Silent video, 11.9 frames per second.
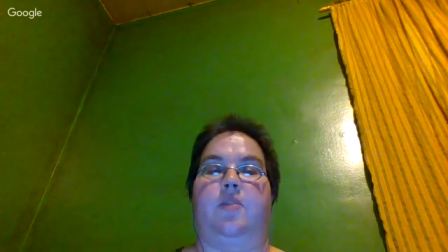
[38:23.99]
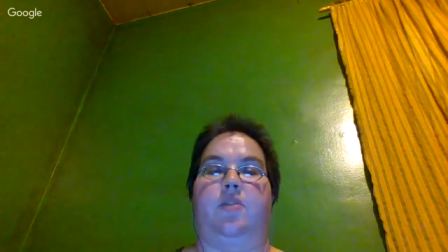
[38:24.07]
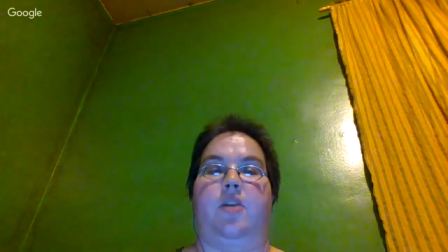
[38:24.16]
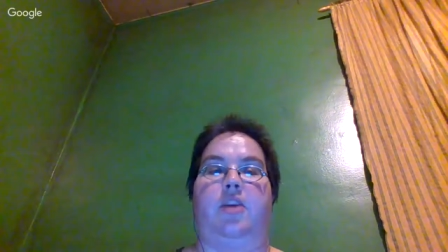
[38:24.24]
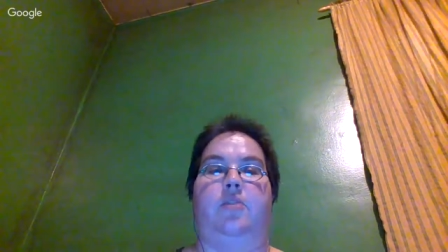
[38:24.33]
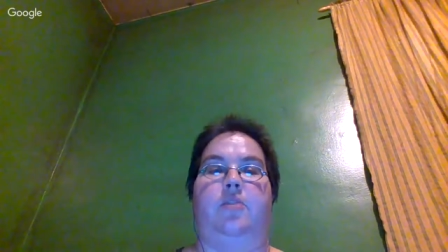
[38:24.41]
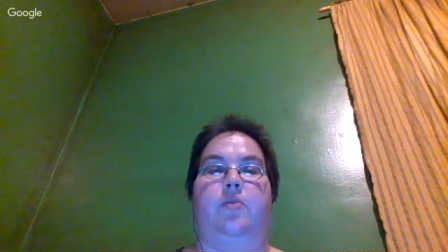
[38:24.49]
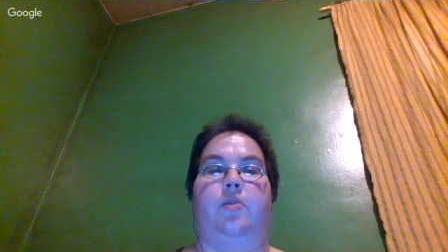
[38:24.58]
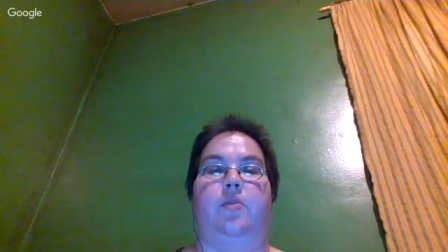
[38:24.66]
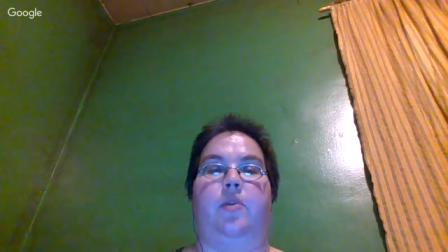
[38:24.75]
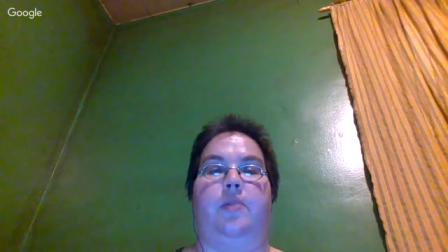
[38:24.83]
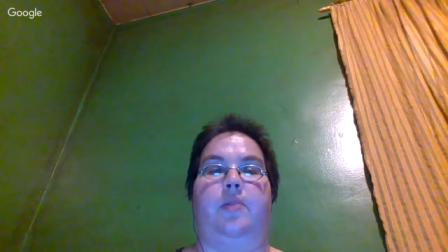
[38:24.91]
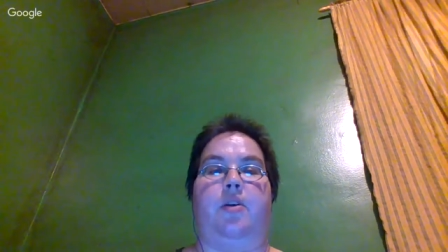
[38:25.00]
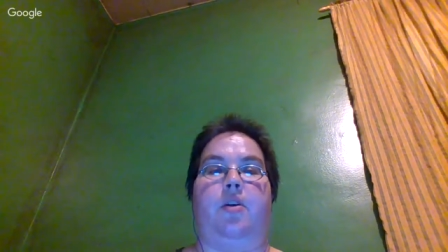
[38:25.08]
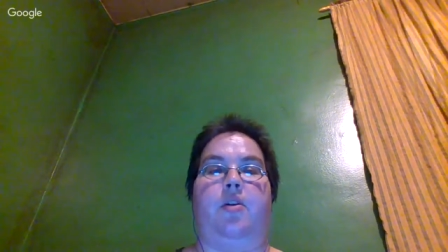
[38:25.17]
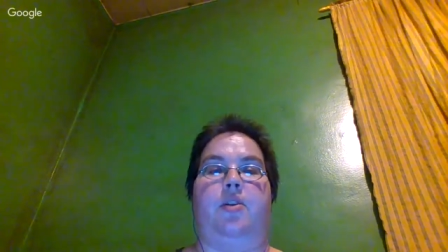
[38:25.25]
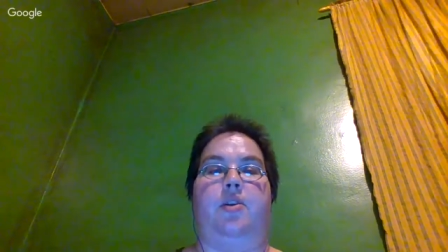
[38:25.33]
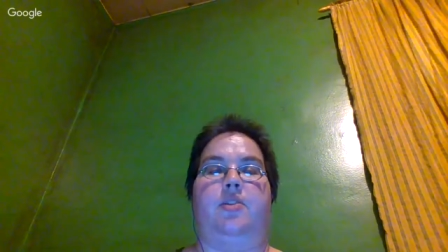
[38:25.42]
Whether or not you agree with
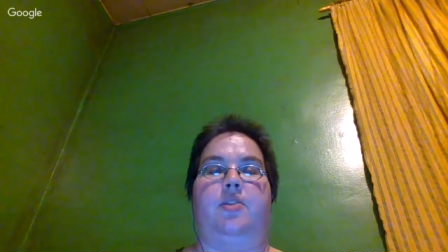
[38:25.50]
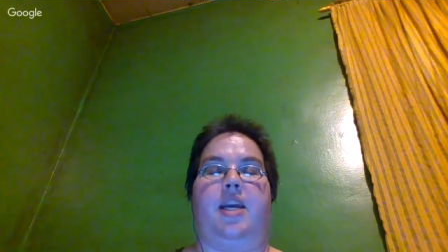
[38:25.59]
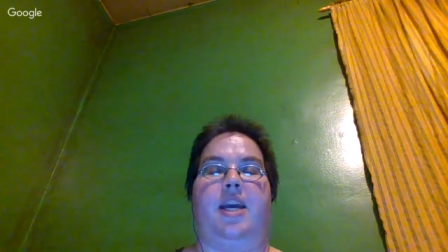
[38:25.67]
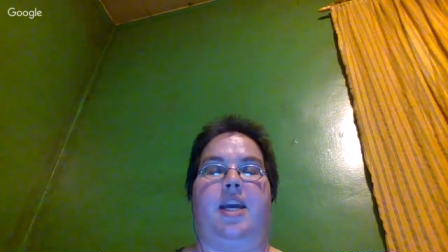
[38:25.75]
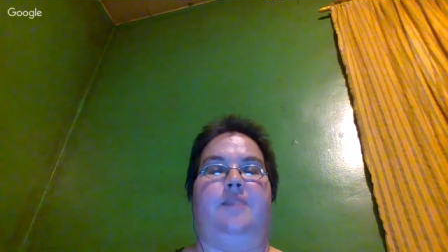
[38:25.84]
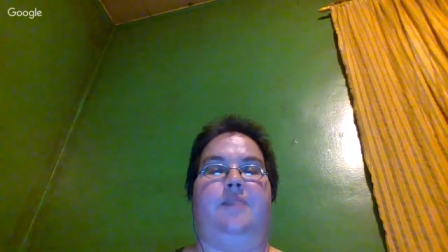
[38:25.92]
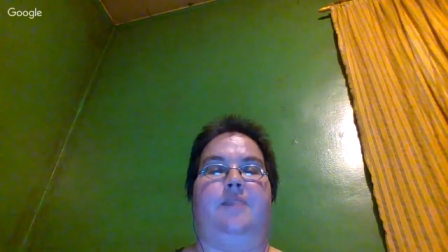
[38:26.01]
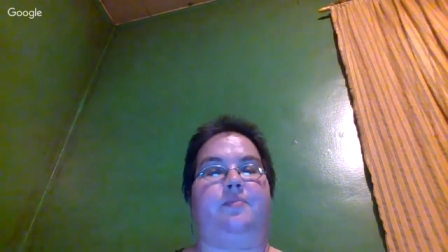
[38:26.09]
all those eight,